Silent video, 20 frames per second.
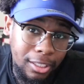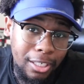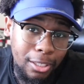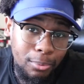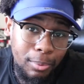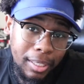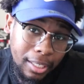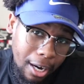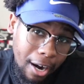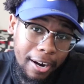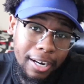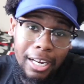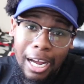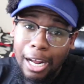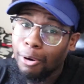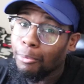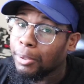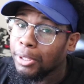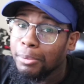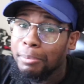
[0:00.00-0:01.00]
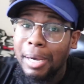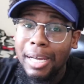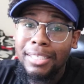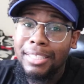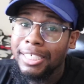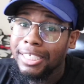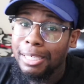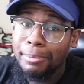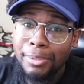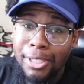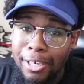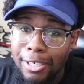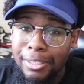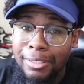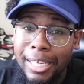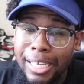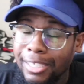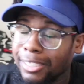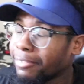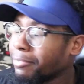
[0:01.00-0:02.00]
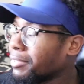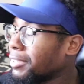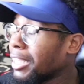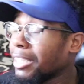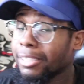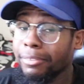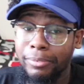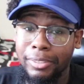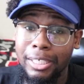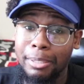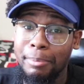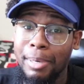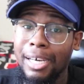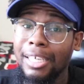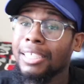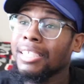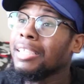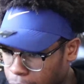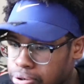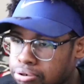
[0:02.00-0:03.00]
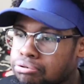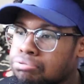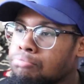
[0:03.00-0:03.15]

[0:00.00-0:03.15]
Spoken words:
in a good way, all right? I don't want nobody thinking I'm talking negatively about it.